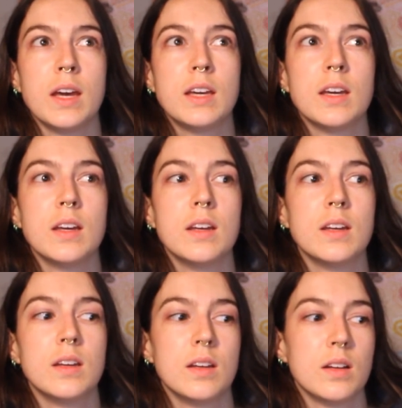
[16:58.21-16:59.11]
like
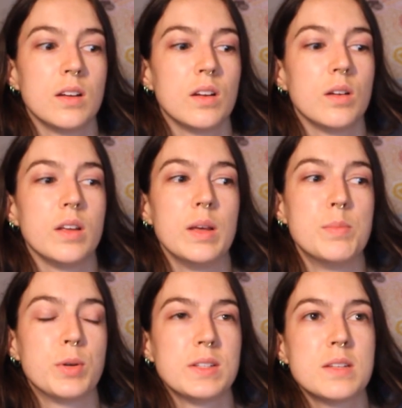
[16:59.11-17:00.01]

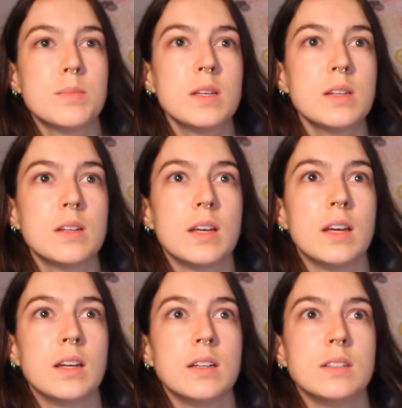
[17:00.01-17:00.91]
imprisonment
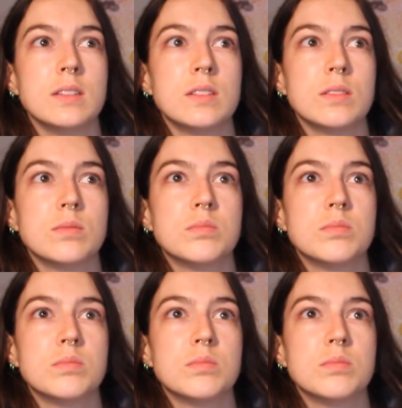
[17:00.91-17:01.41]
and